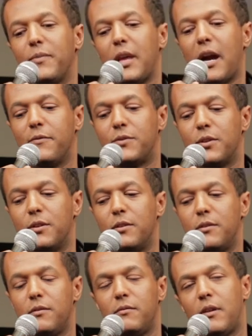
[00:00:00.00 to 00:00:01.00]

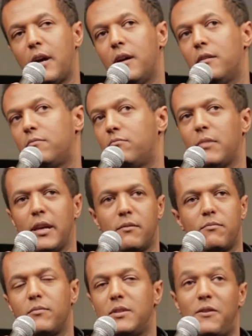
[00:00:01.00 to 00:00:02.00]
after like
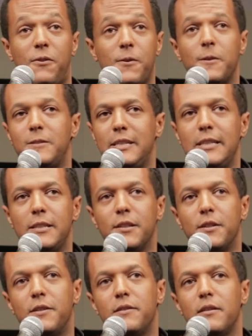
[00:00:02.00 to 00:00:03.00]
13
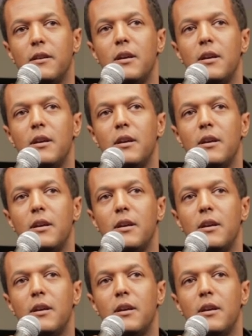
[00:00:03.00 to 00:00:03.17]
years,